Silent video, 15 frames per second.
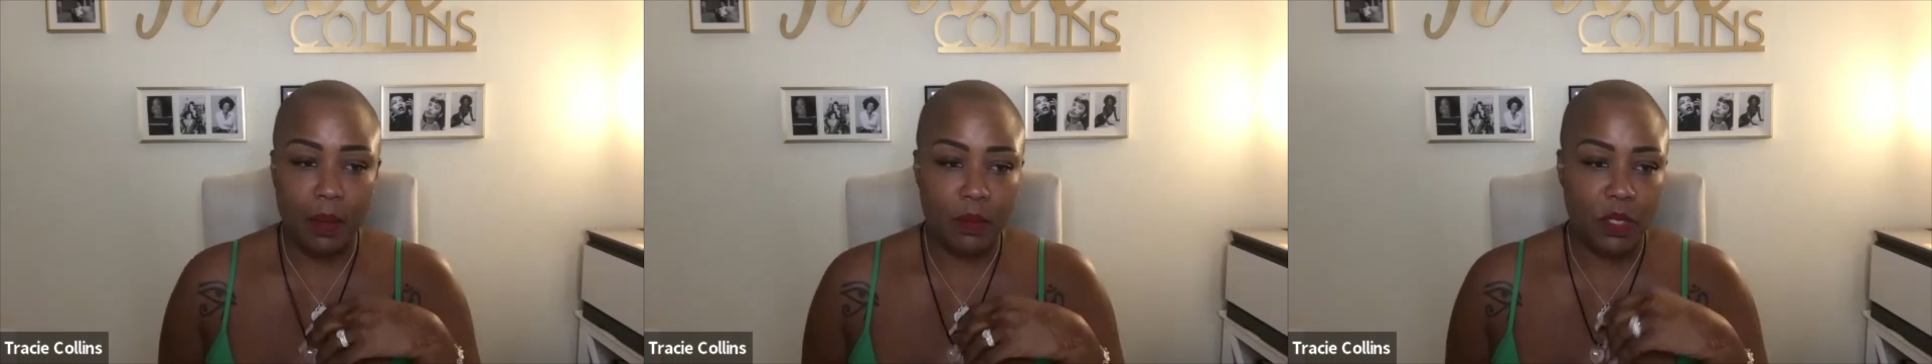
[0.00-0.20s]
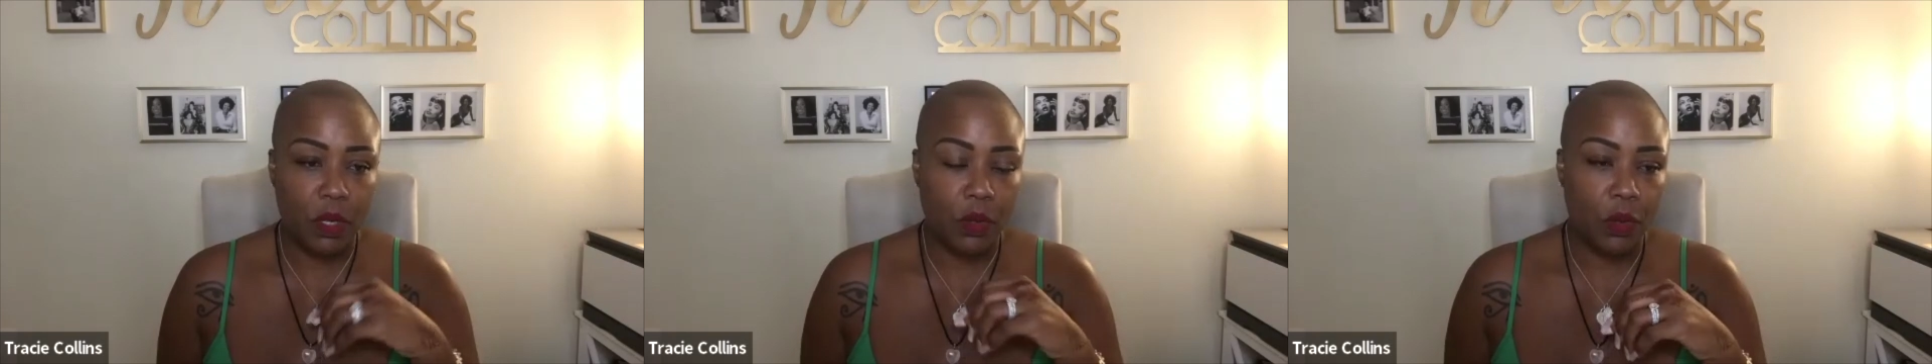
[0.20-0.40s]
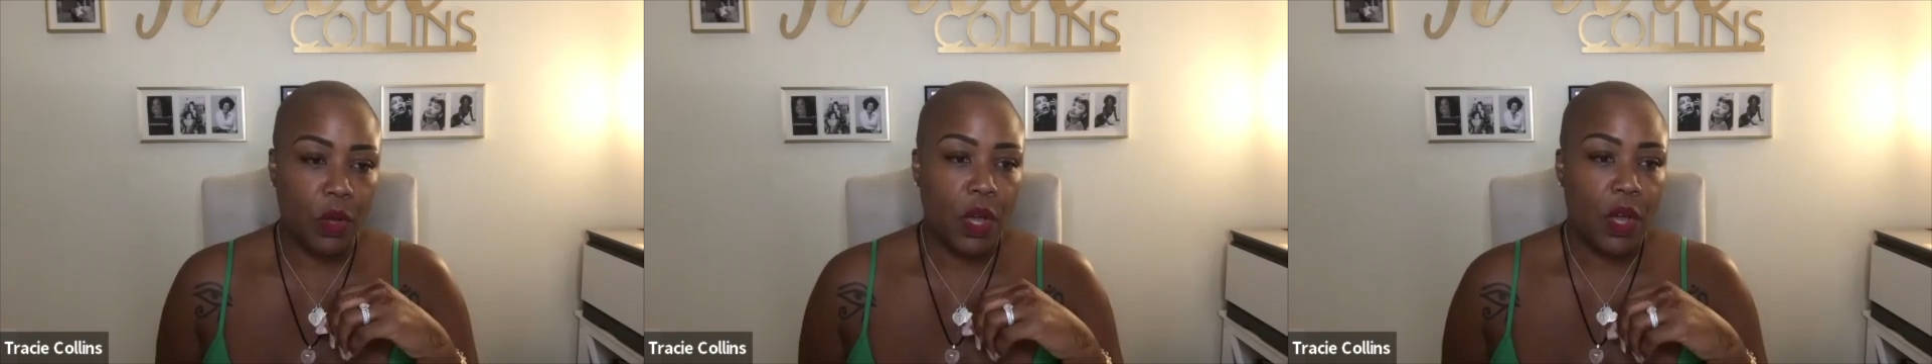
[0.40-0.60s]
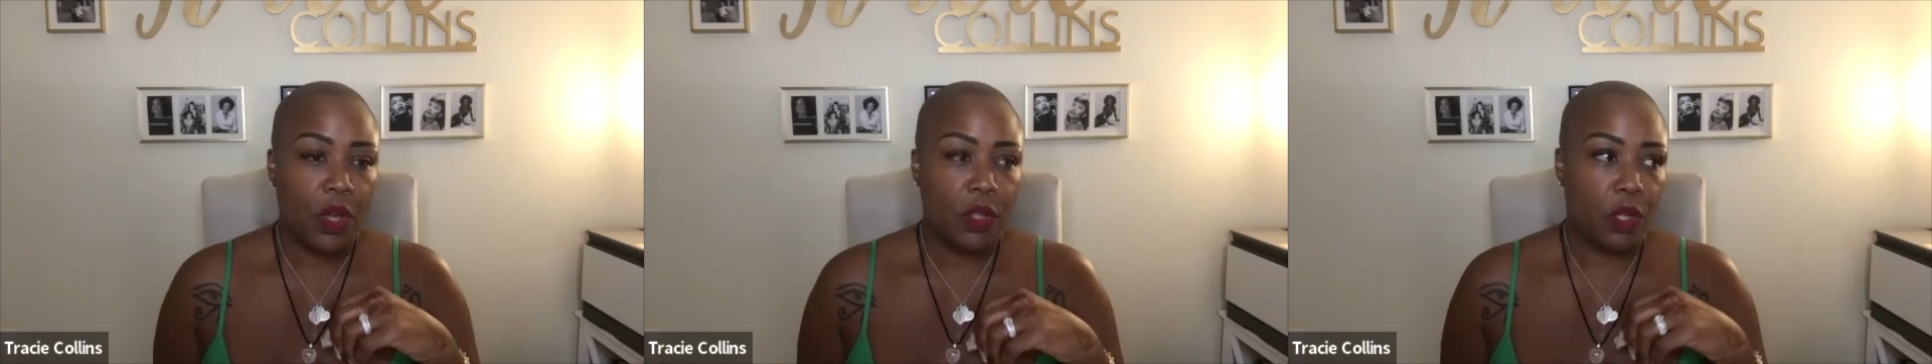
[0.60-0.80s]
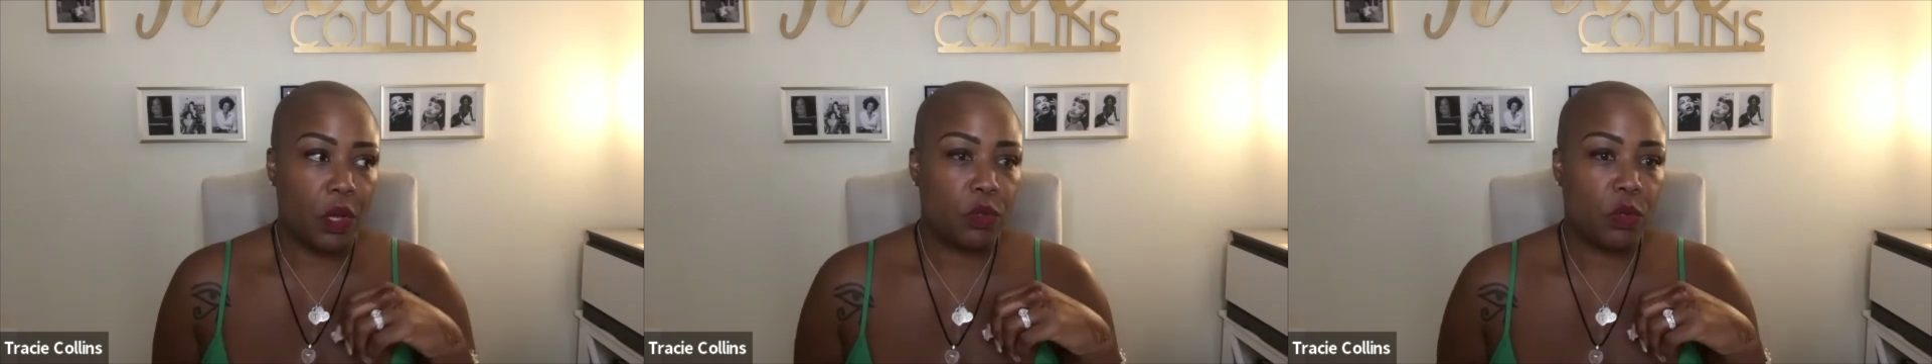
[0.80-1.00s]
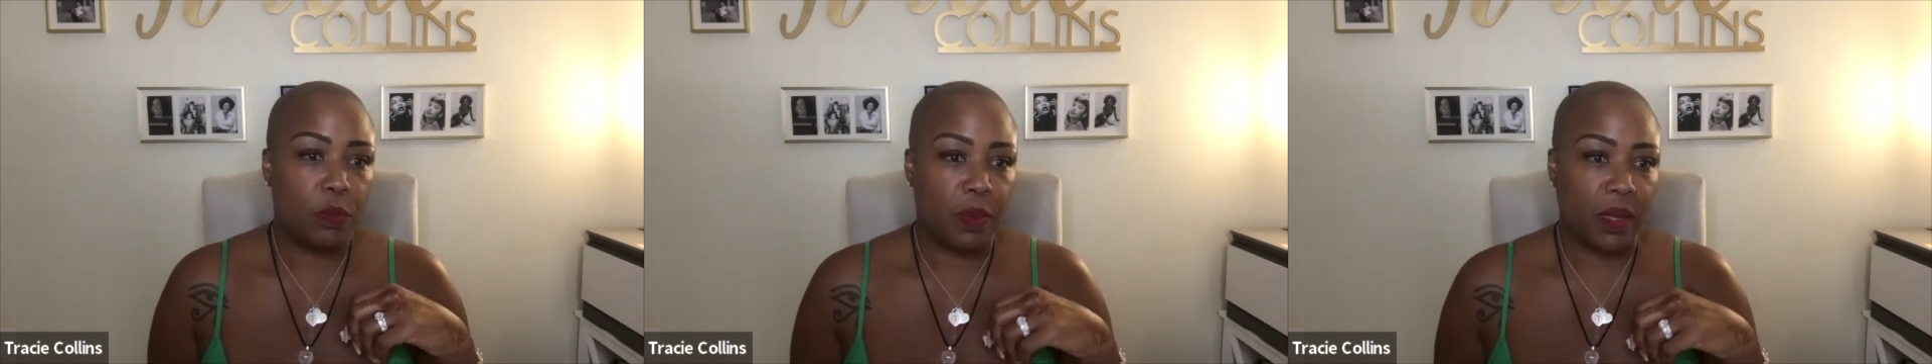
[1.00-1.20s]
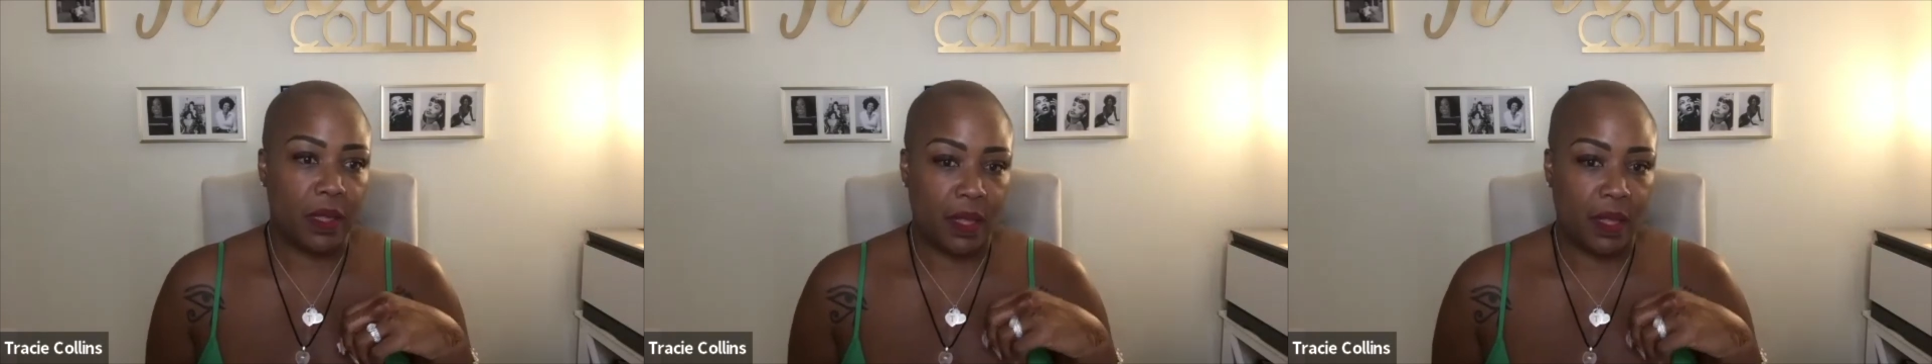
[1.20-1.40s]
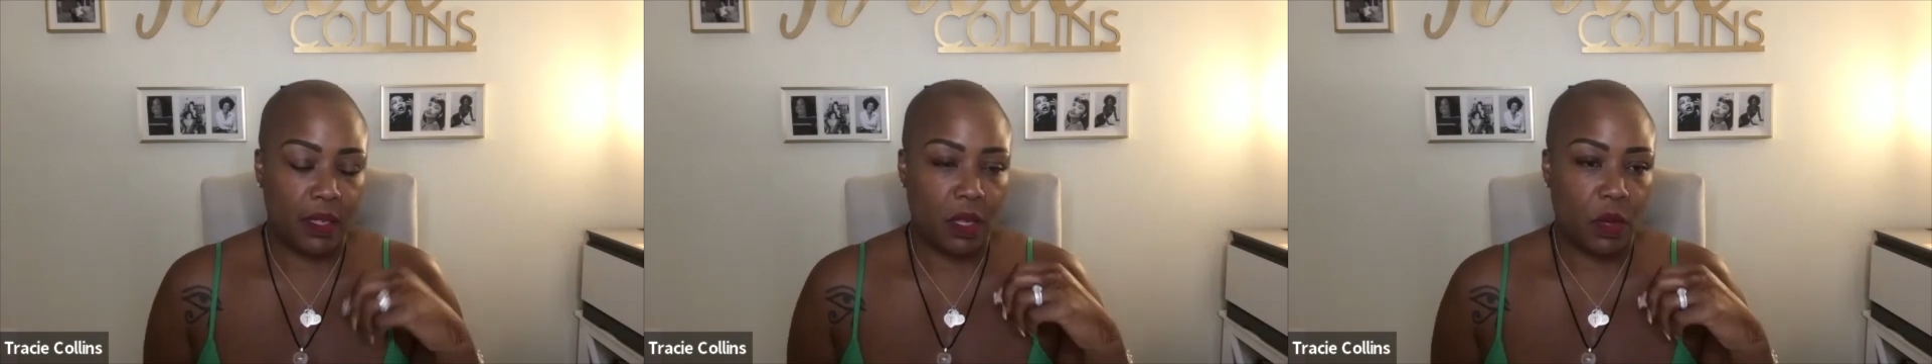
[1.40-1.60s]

So those would be things